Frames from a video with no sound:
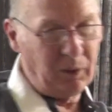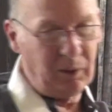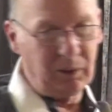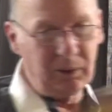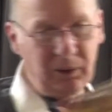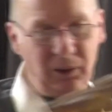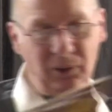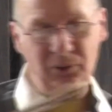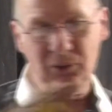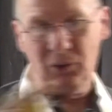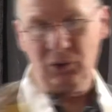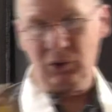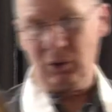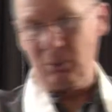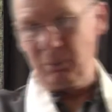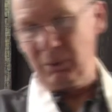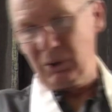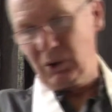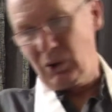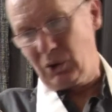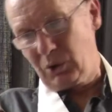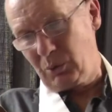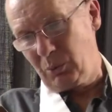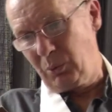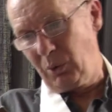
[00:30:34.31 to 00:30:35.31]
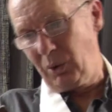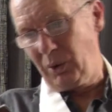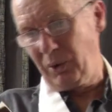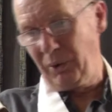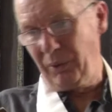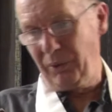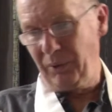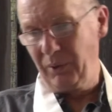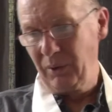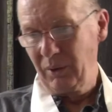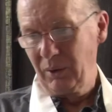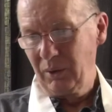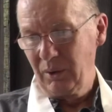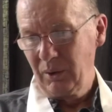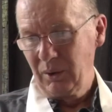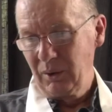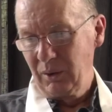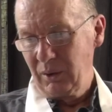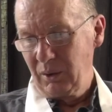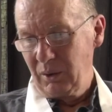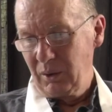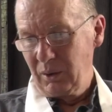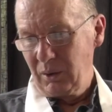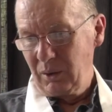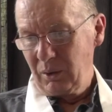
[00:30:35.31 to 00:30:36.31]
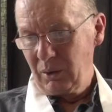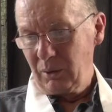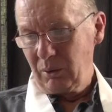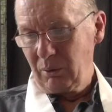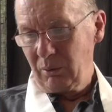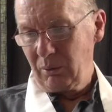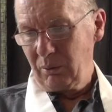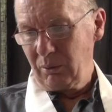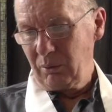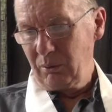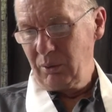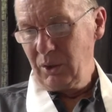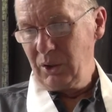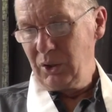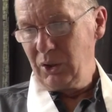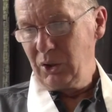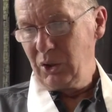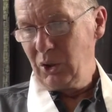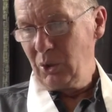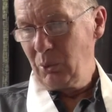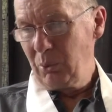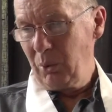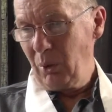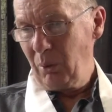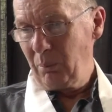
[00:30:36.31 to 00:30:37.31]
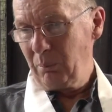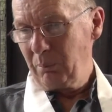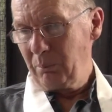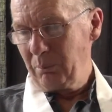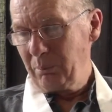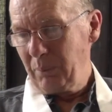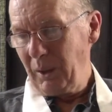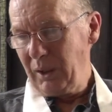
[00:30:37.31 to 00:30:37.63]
and I thought it'd be just worth reading you what